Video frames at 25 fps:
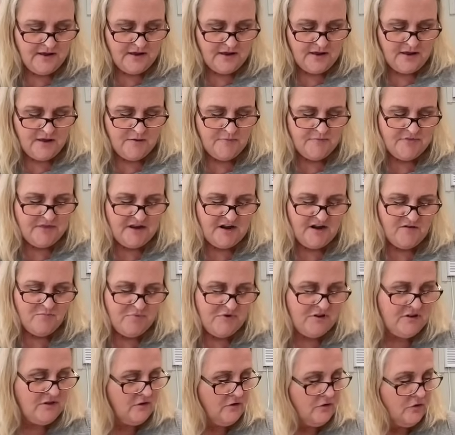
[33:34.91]
that I've
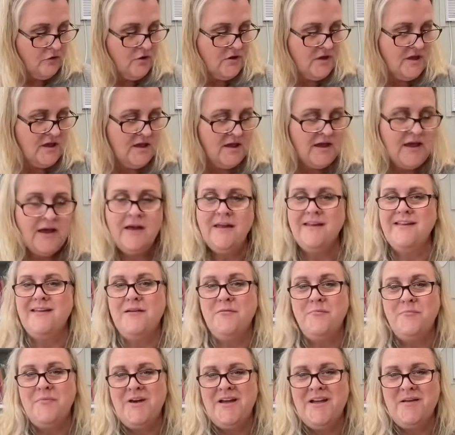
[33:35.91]
been looking at
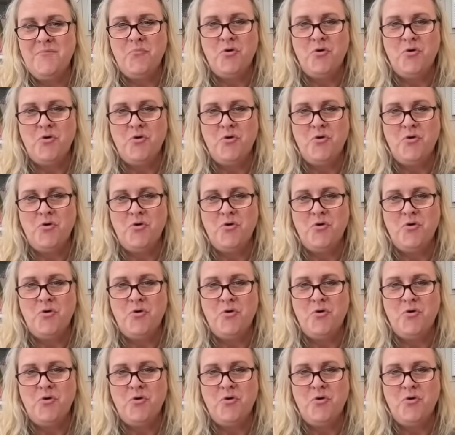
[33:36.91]
in my